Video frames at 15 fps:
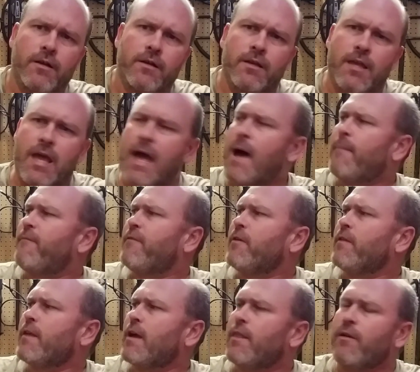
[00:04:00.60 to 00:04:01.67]
cap
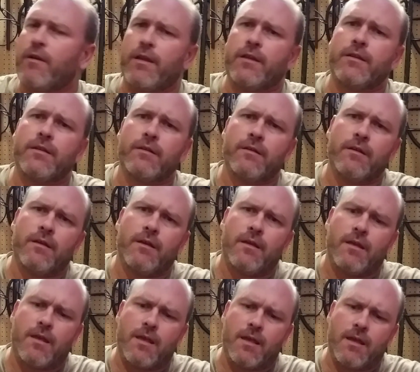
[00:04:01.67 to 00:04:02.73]
for the other end,
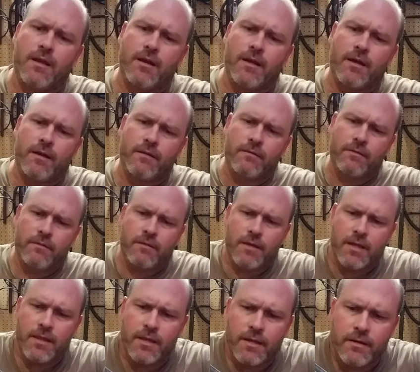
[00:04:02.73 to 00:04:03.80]
and
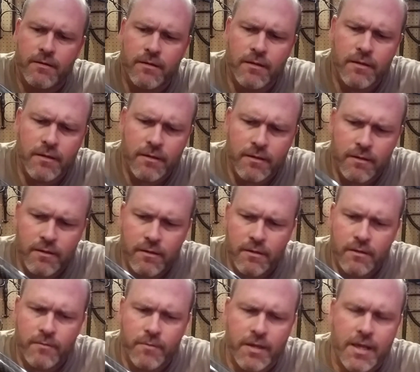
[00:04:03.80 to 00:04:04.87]
then
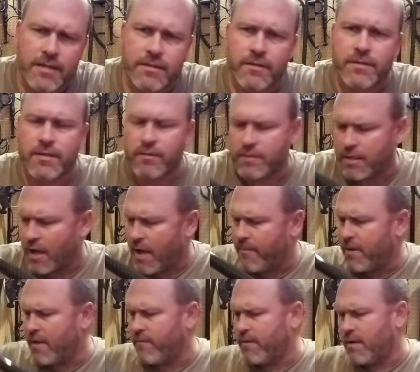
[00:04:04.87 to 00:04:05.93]
because they're so top
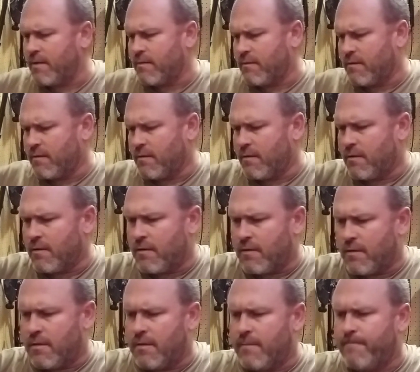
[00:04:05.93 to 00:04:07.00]
heavy,
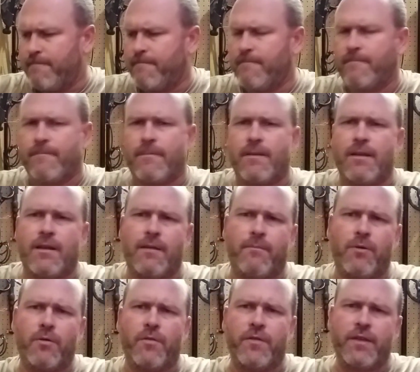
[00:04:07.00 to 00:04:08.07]

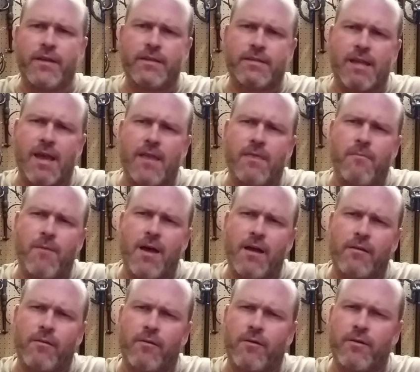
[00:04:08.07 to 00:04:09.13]
both this and the
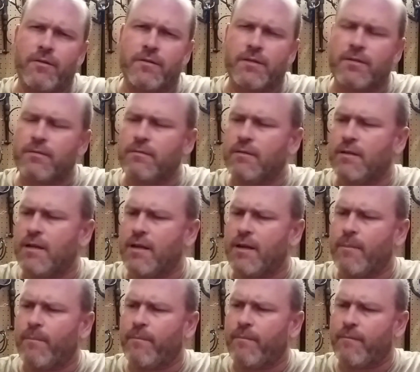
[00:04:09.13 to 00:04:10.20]
Macro Cruiser,
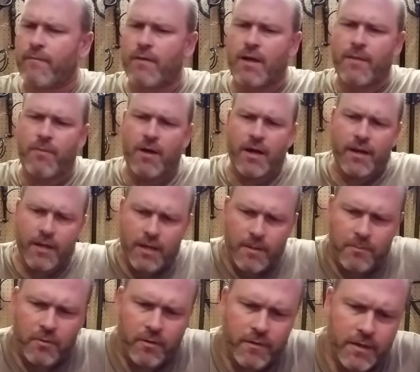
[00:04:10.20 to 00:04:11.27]
I bought a
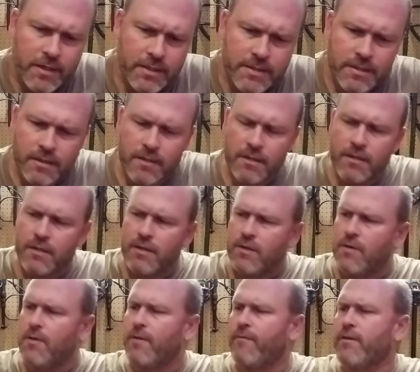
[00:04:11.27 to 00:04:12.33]
couple of these
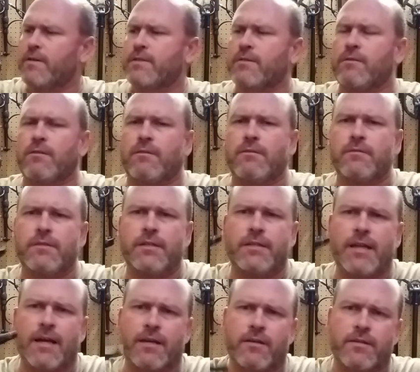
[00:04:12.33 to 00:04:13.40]
universal
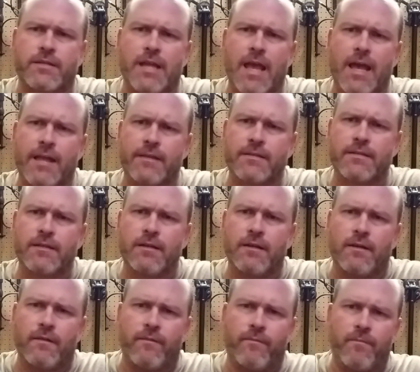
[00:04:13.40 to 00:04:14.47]
detector stands
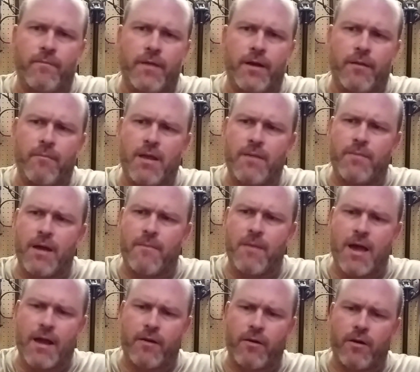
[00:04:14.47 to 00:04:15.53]
that are made by
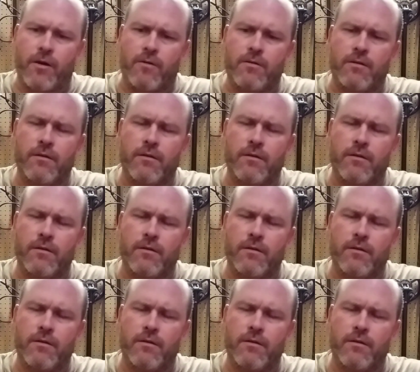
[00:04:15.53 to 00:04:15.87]
Macro.